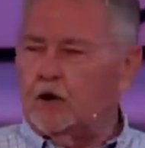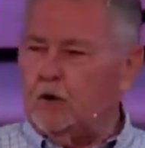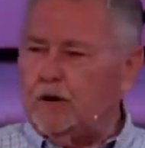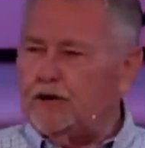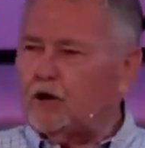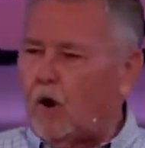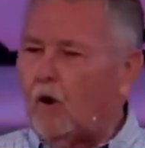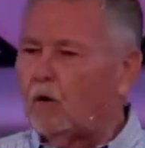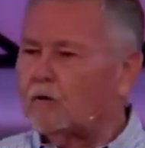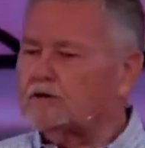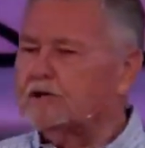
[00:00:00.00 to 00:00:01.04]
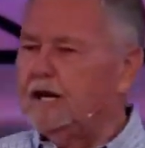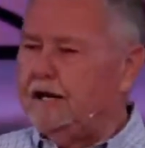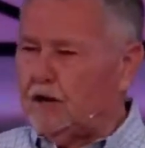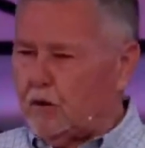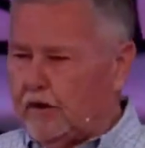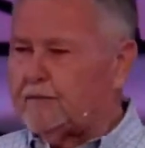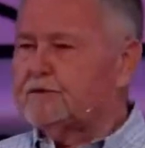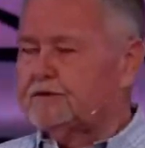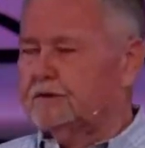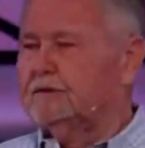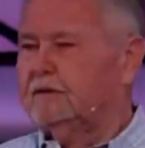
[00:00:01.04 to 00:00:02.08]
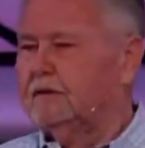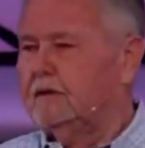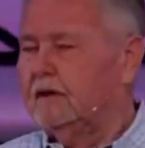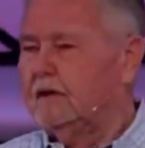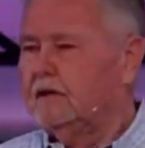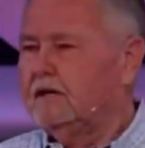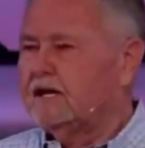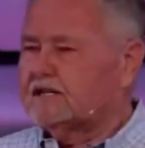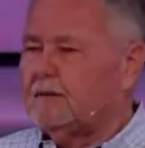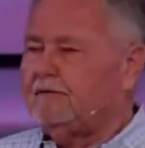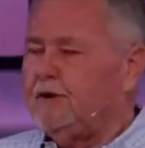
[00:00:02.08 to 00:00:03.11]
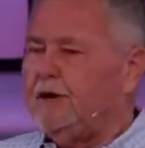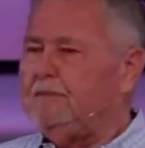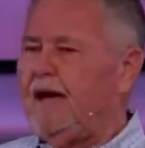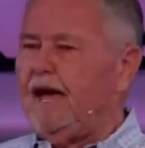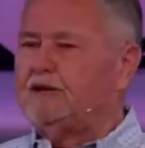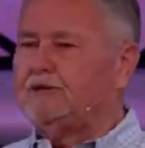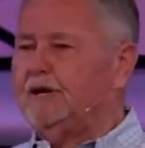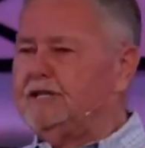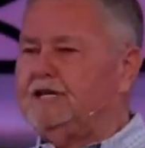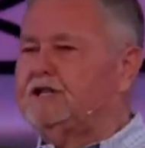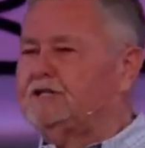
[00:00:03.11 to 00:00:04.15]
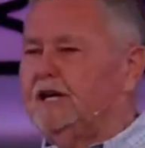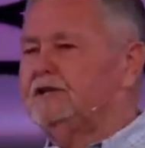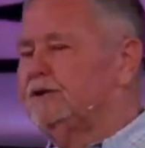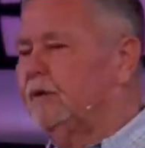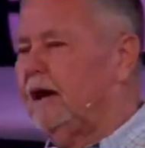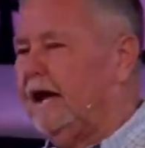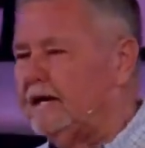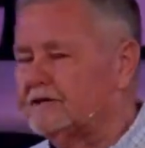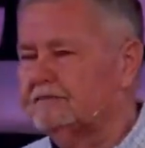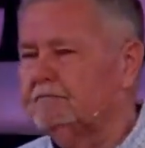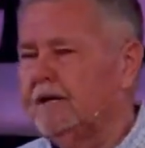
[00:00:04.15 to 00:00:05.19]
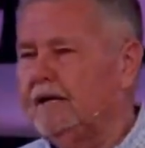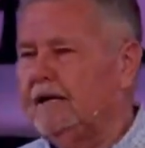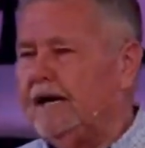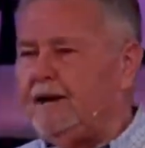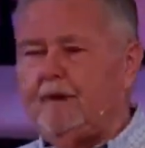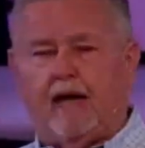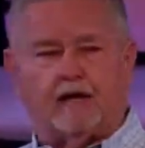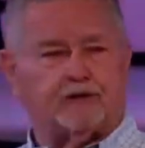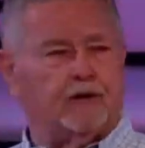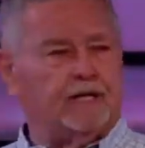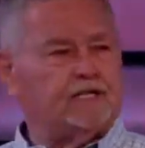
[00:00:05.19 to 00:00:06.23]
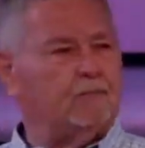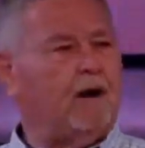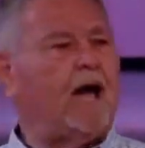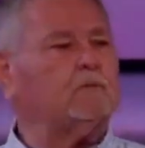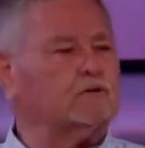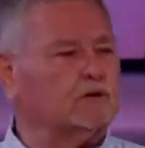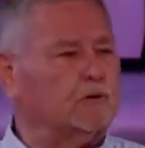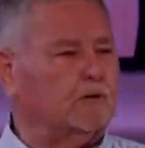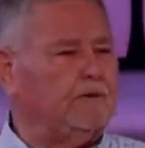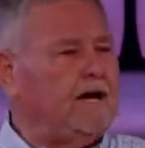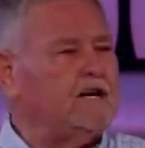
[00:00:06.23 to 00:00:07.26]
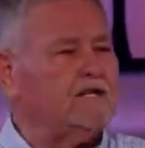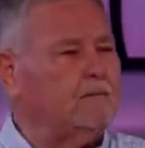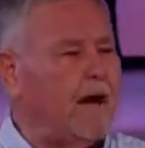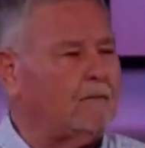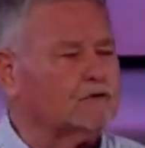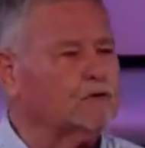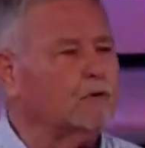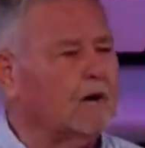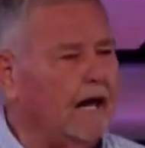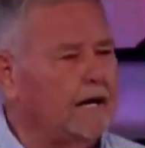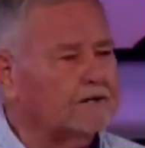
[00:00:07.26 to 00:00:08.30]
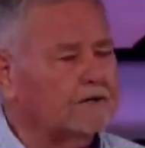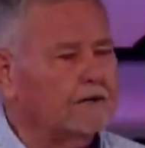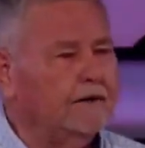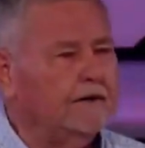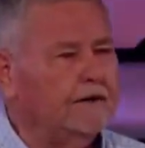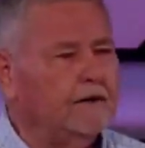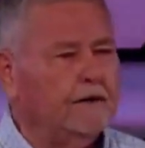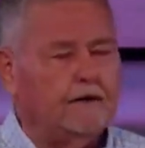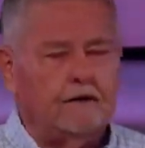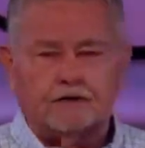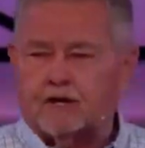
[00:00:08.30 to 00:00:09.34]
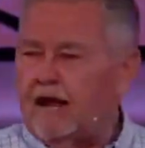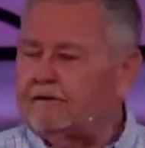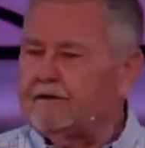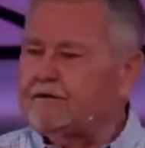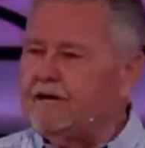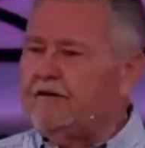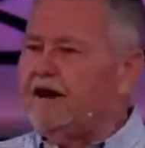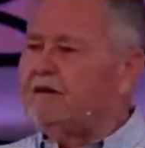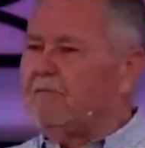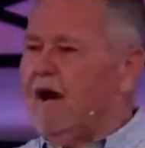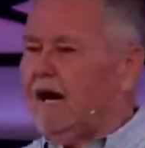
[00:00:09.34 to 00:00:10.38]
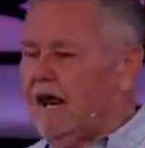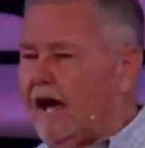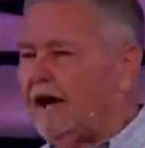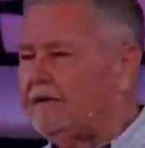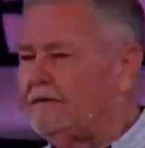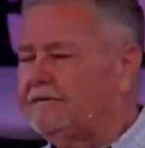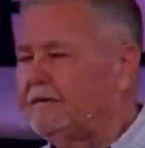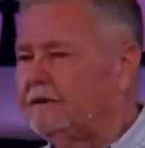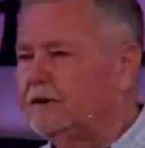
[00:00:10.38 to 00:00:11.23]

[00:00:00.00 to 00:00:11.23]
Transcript: Who He calls, He equips. Some of you, He may ask you to teach a Sunday school class. He may ask you to teach a Bible school, vacation Bible school class. Well, I've never done that in my life.